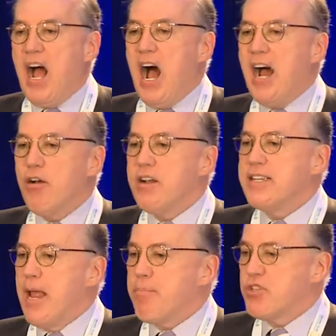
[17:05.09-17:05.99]

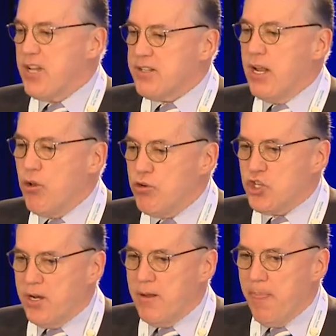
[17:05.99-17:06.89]
110%
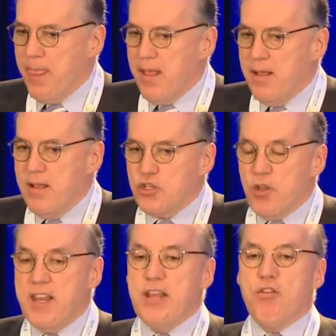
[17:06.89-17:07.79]
dilution so
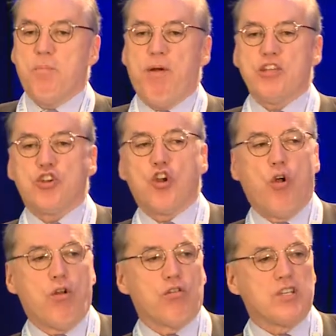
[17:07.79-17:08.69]
that either the price of
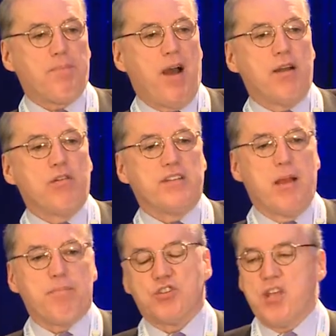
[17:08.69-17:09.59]
gold goes up
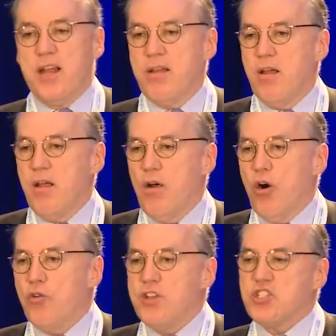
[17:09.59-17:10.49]
110%
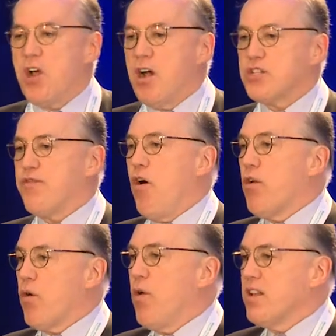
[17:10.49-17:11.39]
or these stocks fall
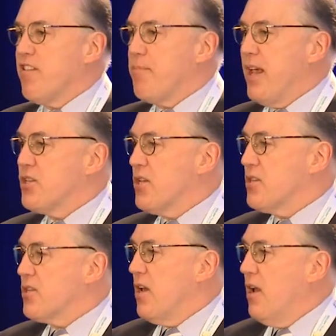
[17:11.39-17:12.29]
on a relative
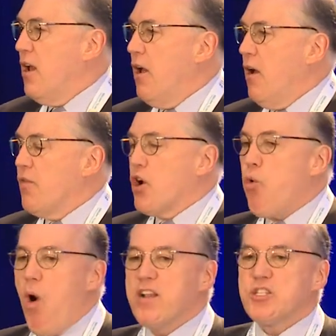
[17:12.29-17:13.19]
basis. The
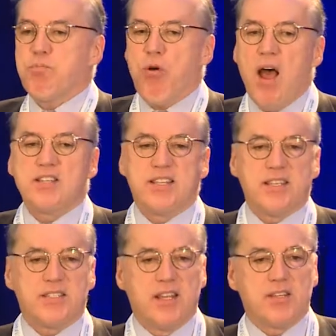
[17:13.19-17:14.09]
quants
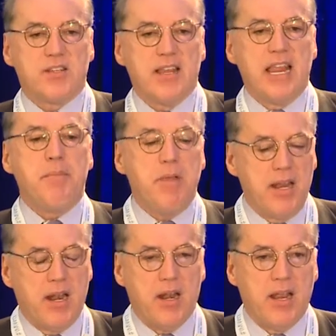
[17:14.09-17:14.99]
process this
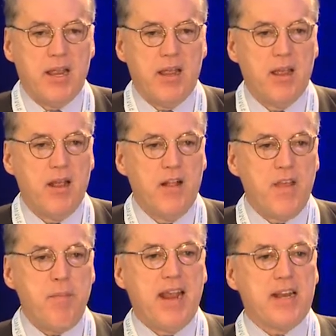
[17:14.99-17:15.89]
immediately.
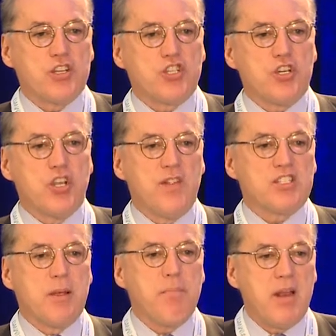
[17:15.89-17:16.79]
They make a decision
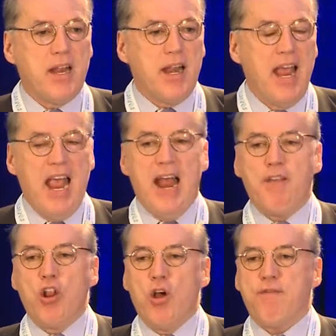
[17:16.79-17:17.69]
that's immediate and
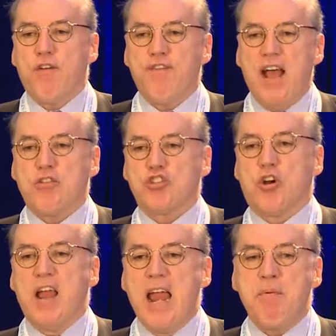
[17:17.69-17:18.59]
they look for factors
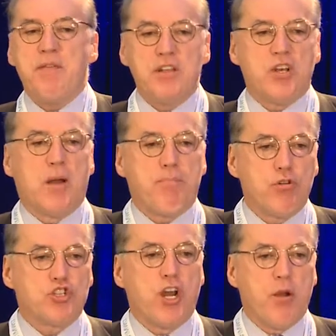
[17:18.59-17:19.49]
where everything's on a
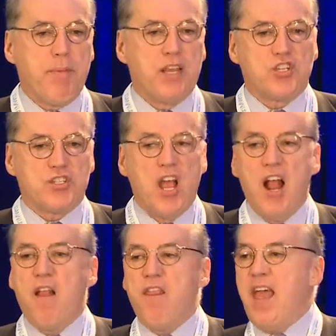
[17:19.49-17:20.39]
per share basis.
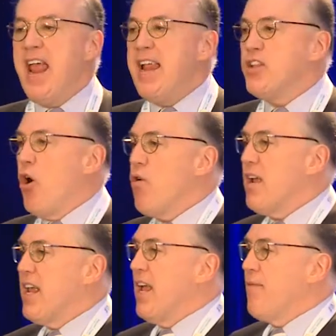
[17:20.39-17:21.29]
They
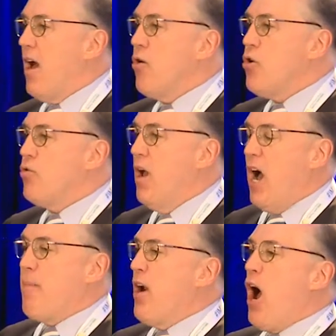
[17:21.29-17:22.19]
don't give a hoot
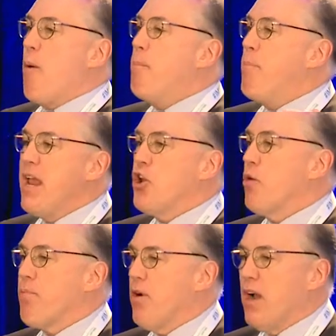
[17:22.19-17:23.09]
about how big
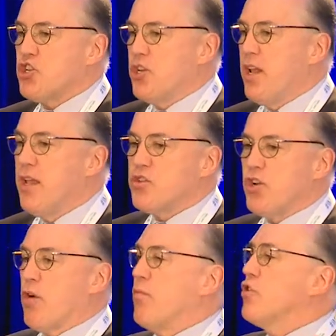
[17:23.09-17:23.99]
your production is or
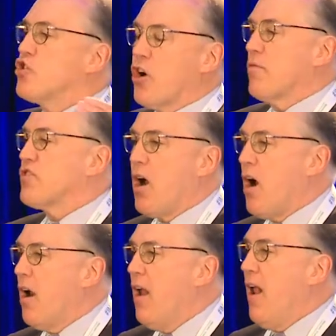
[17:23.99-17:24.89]
your reserves
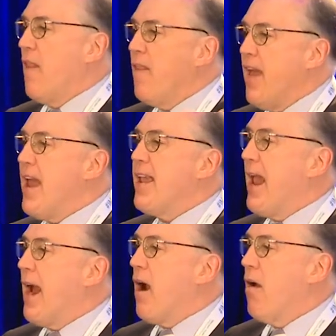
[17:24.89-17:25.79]
are. They
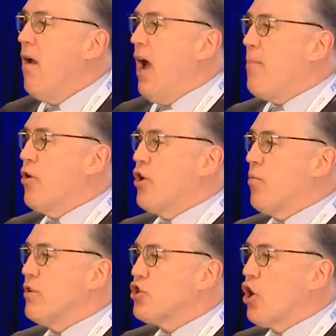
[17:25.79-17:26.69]
care about your
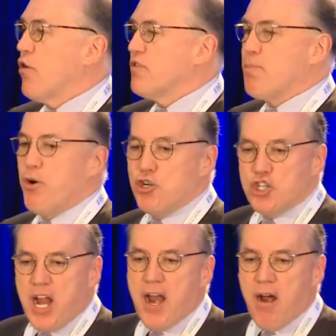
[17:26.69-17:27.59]
reserves per
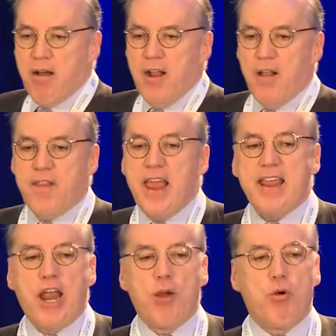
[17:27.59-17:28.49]
share. They
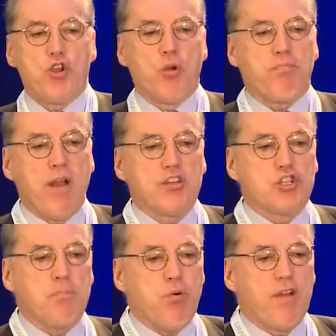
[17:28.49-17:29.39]
care about your price
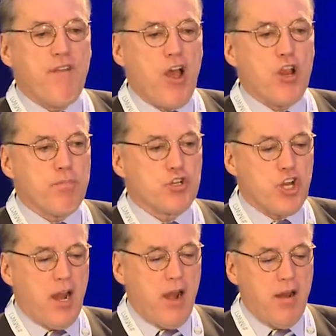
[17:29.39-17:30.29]
to book value per
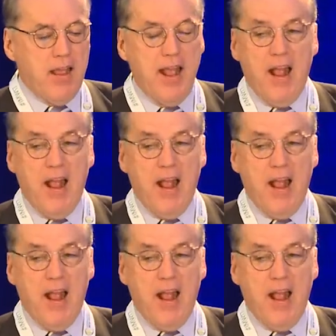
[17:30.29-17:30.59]
share.